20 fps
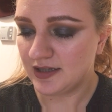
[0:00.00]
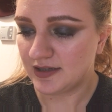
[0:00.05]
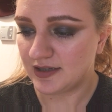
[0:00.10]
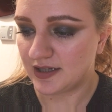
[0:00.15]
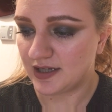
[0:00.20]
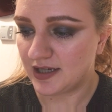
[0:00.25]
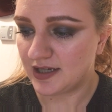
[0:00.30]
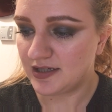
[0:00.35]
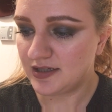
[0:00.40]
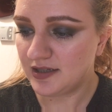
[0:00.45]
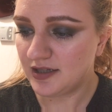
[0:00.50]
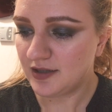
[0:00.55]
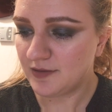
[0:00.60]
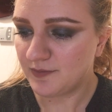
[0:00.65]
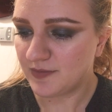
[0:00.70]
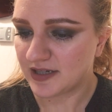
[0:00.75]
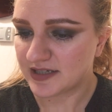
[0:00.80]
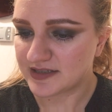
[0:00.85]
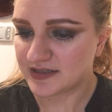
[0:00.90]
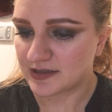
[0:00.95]
The
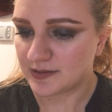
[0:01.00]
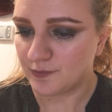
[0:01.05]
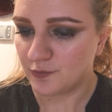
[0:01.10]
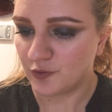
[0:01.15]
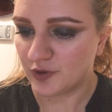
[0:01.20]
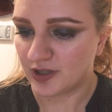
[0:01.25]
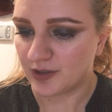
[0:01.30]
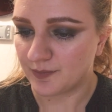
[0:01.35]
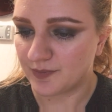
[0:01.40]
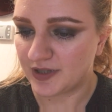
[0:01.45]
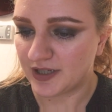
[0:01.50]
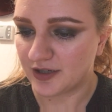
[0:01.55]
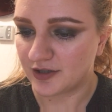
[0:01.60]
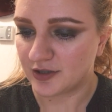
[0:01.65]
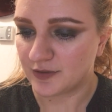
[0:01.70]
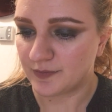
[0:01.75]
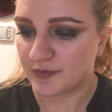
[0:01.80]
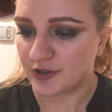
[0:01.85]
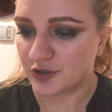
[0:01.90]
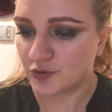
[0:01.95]
Indian Muslim would
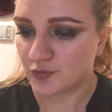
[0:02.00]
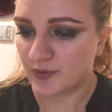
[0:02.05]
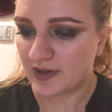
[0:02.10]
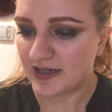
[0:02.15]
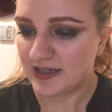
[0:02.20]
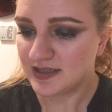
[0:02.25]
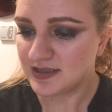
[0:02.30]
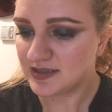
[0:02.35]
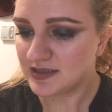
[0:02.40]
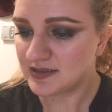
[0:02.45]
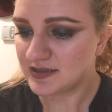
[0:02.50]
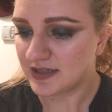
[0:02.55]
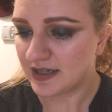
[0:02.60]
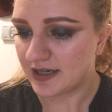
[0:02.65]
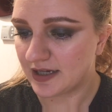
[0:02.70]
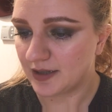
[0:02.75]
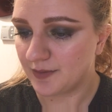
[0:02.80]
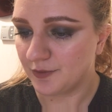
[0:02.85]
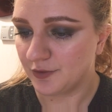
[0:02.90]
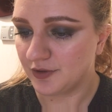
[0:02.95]
appear to be twice as
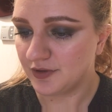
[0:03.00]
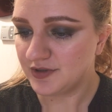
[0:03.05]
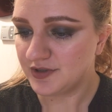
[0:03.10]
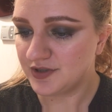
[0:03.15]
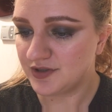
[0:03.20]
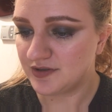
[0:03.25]
liable